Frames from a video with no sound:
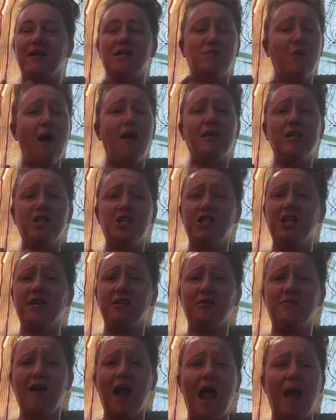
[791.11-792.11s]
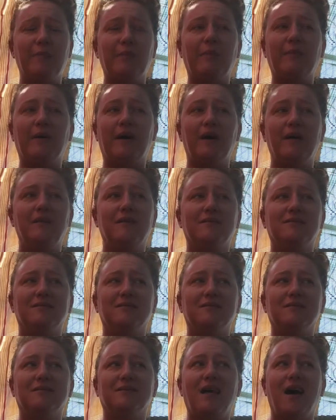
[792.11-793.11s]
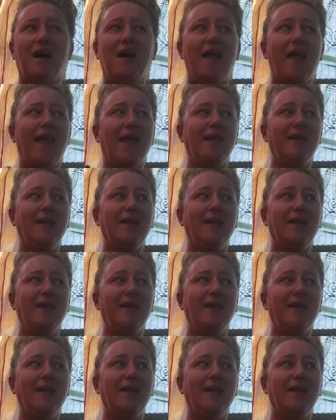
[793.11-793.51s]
is probably shit and crap, but the